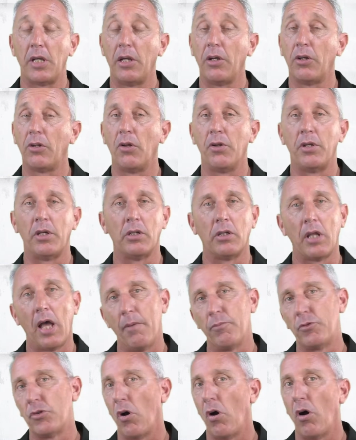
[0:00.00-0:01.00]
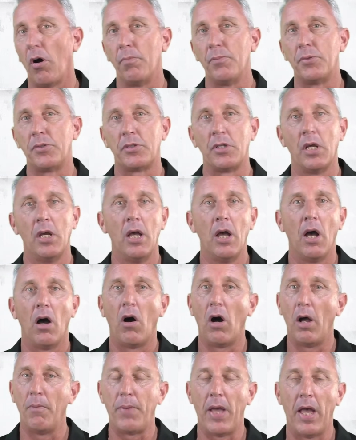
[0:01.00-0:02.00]
including laptops,
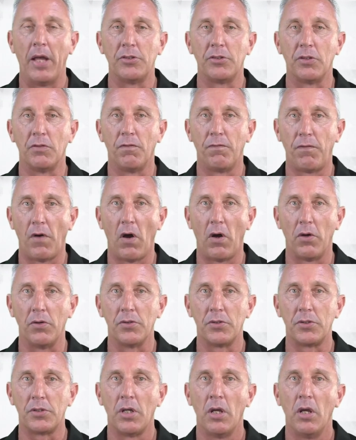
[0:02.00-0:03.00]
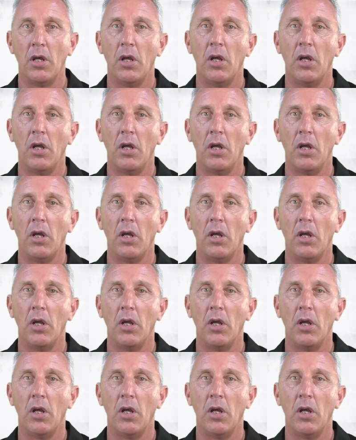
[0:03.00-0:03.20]
iPads and phones.